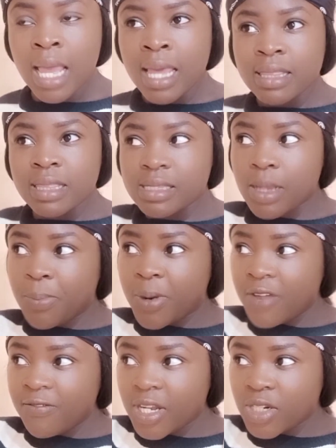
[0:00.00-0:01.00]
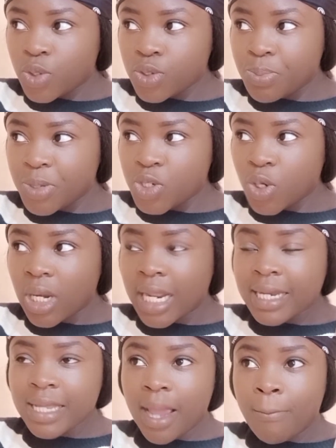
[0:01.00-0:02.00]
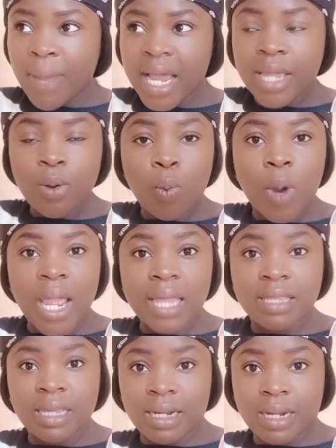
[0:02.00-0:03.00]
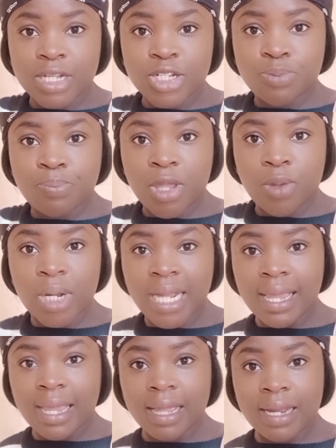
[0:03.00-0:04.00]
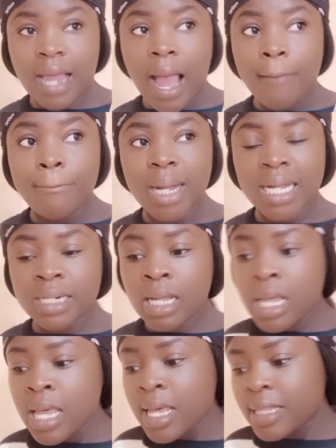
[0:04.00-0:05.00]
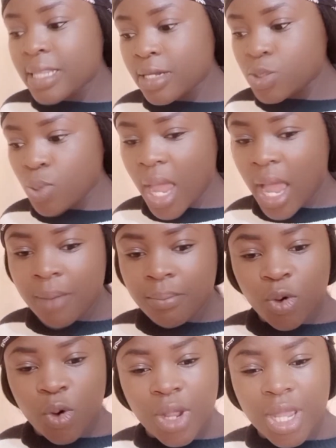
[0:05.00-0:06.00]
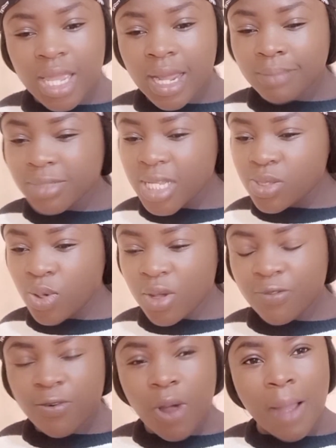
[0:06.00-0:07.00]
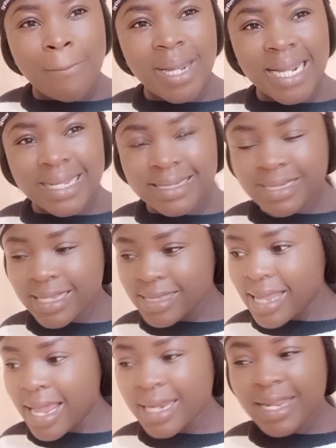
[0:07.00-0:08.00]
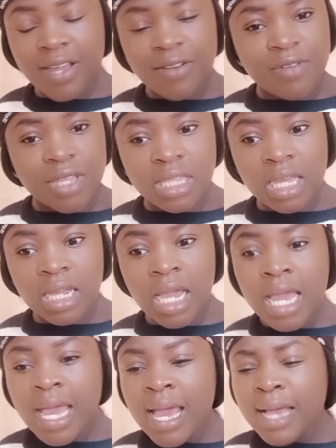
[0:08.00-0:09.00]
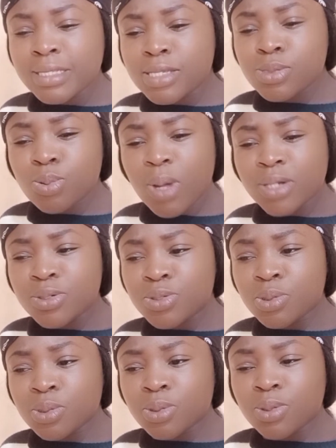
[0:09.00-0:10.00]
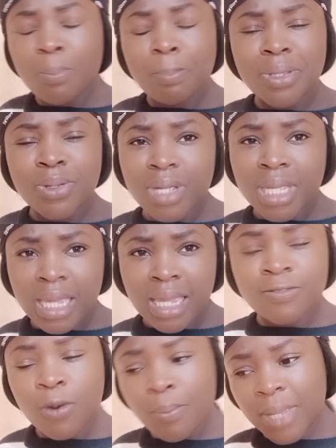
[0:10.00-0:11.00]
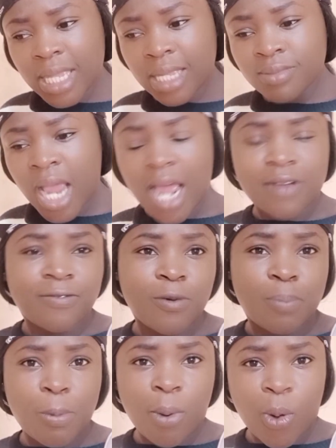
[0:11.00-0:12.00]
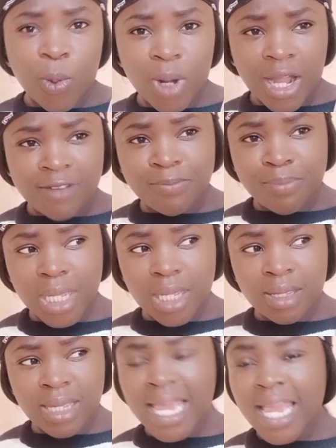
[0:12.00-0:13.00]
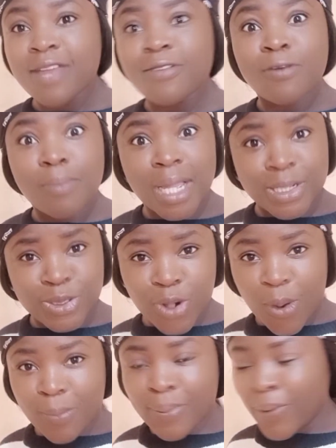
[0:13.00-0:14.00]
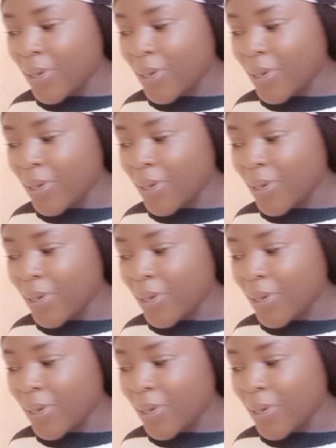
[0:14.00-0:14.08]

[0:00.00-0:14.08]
There's a private hospital nearby where they rushed me when I had a burn. That's where I'm going. I'm just going for a blood test and everything. I just want to be okay for me and for people who love me and for my job.